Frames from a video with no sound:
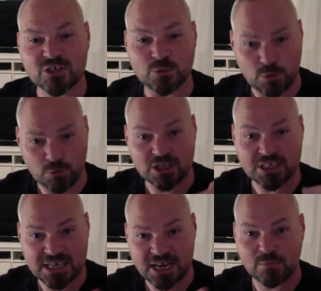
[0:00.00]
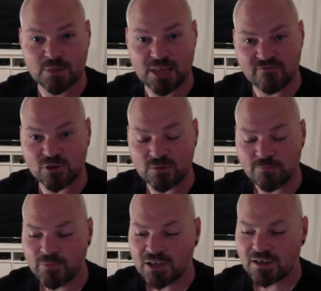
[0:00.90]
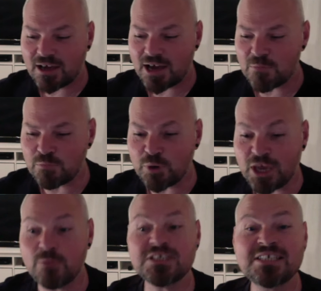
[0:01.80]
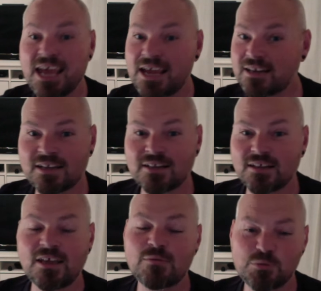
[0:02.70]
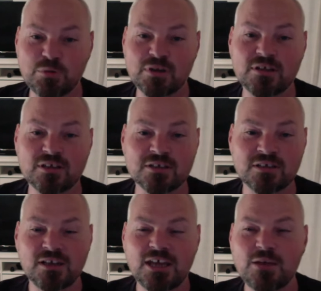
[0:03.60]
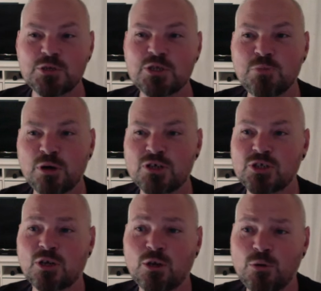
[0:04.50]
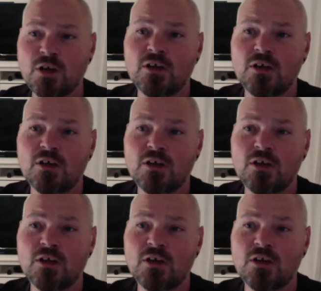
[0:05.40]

So we were at the same level, um, but he was technically, he was brilliant. He was the person who,